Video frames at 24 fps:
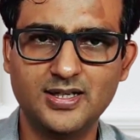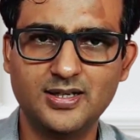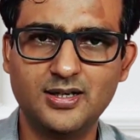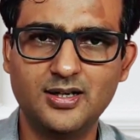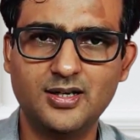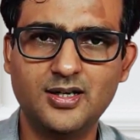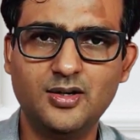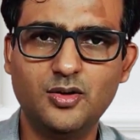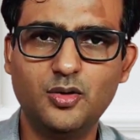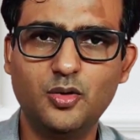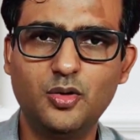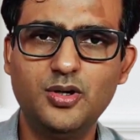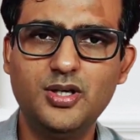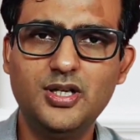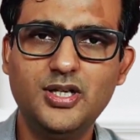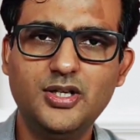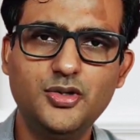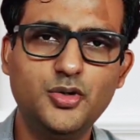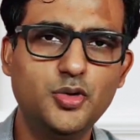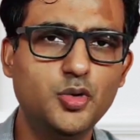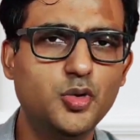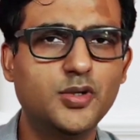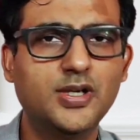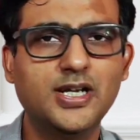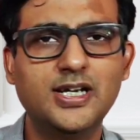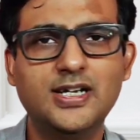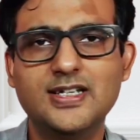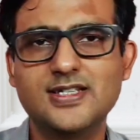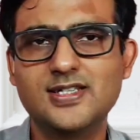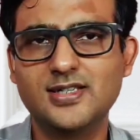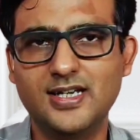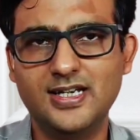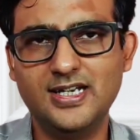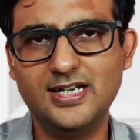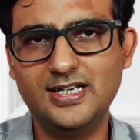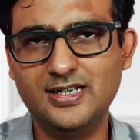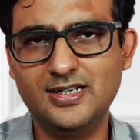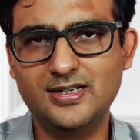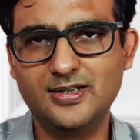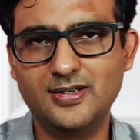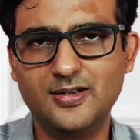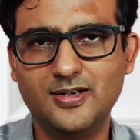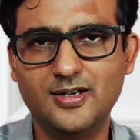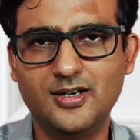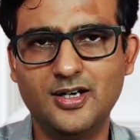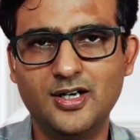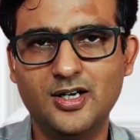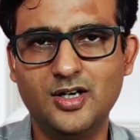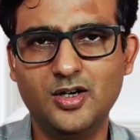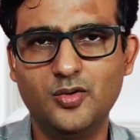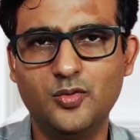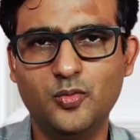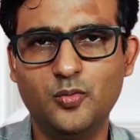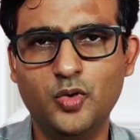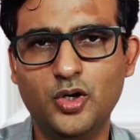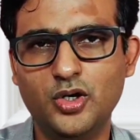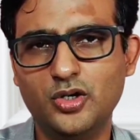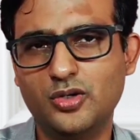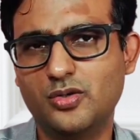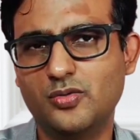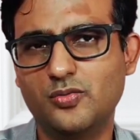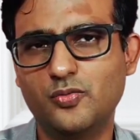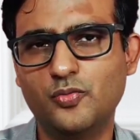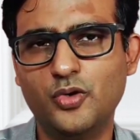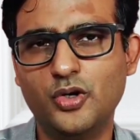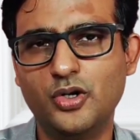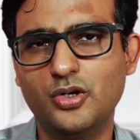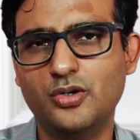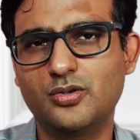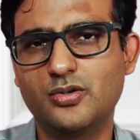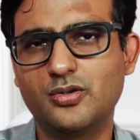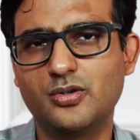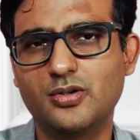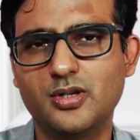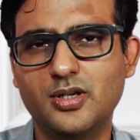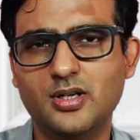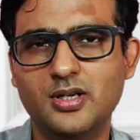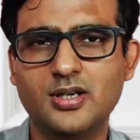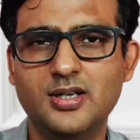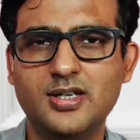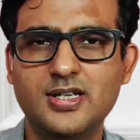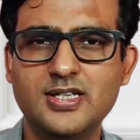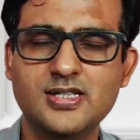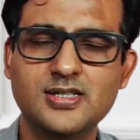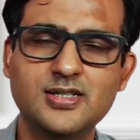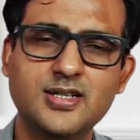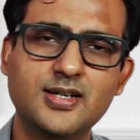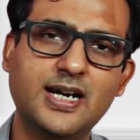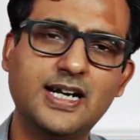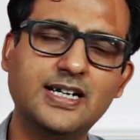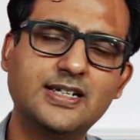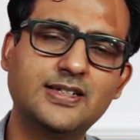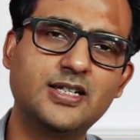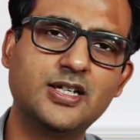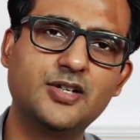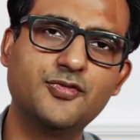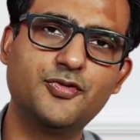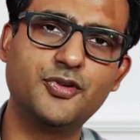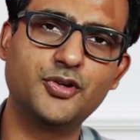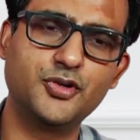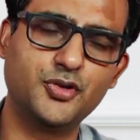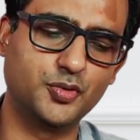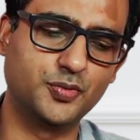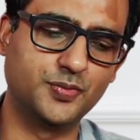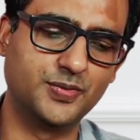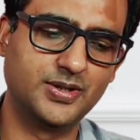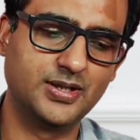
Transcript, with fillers: Uh, only you can decide uh, what what uh, is the right thing for you.